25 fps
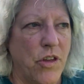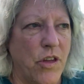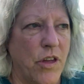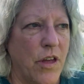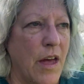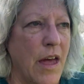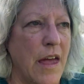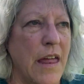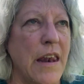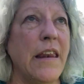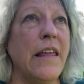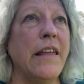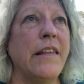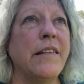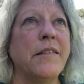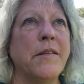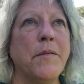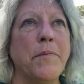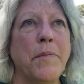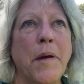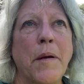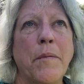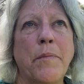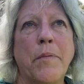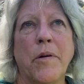it needs to
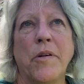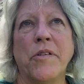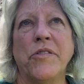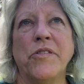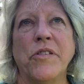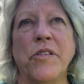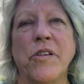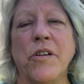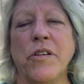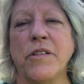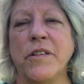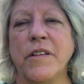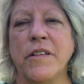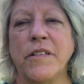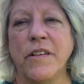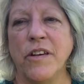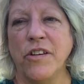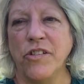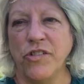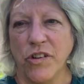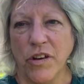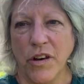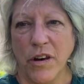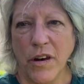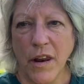be a personal
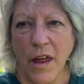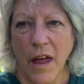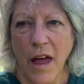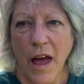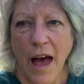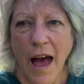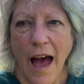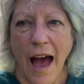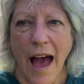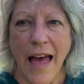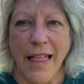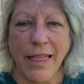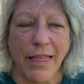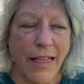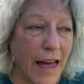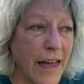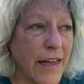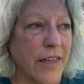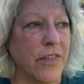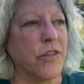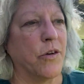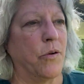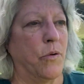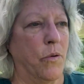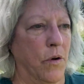decision. I
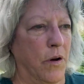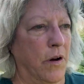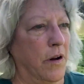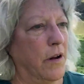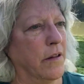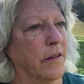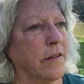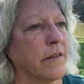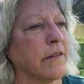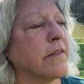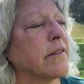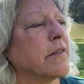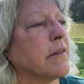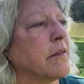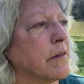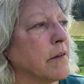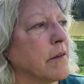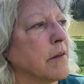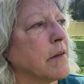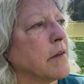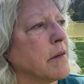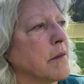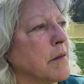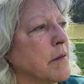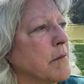like the horns,
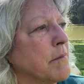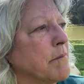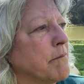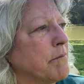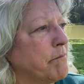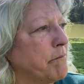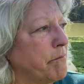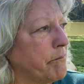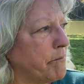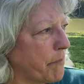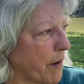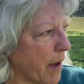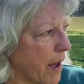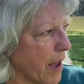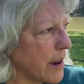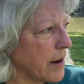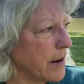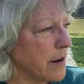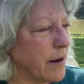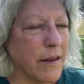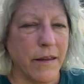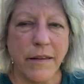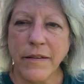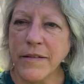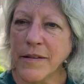but
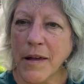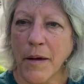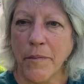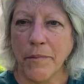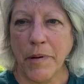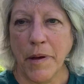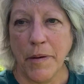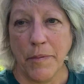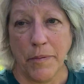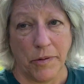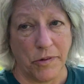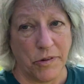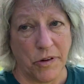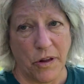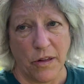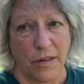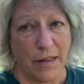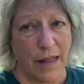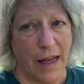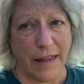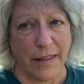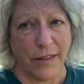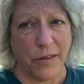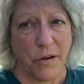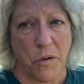some people don't
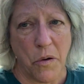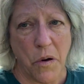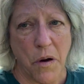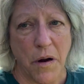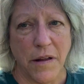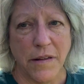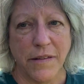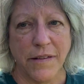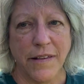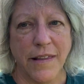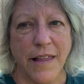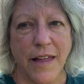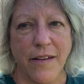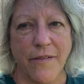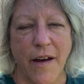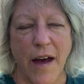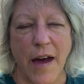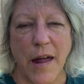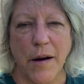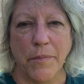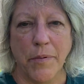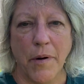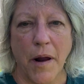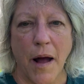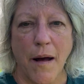like the horns, and they've had
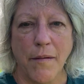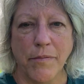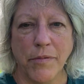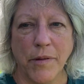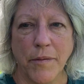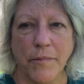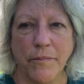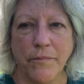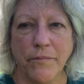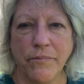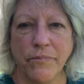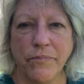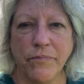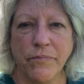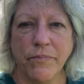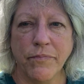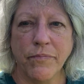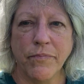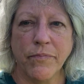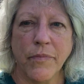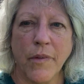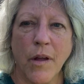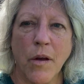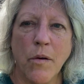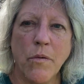a problem
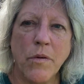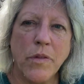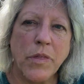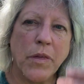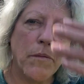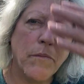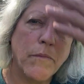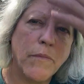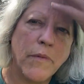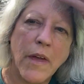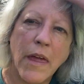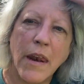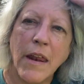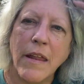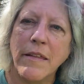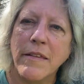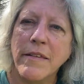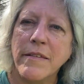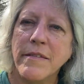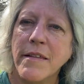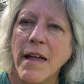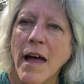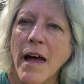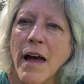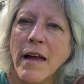with them getting
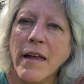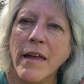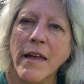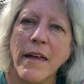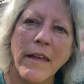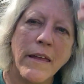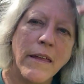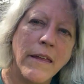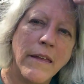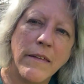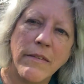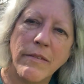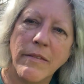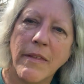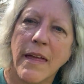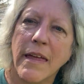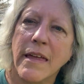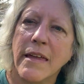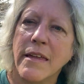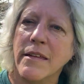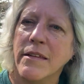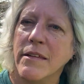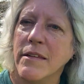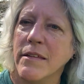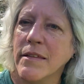stuck. They
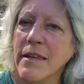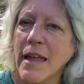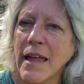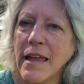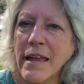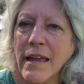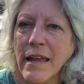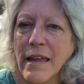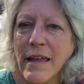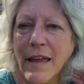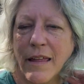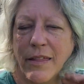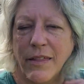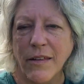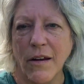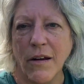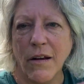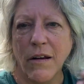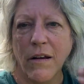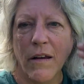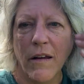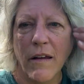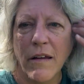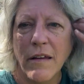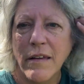can get
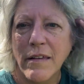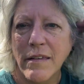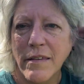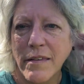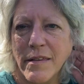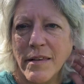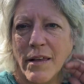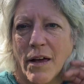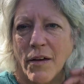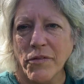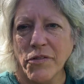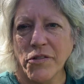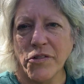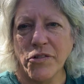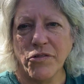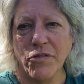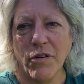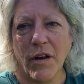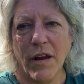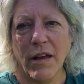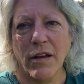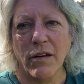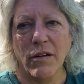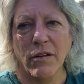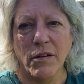themselves
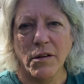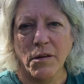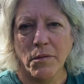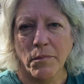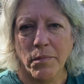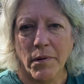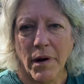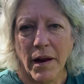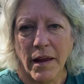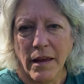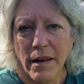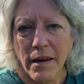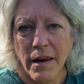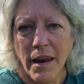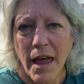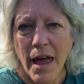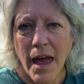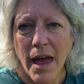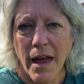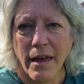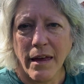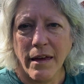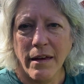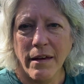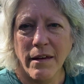strangled and break a
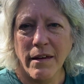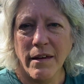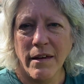neck,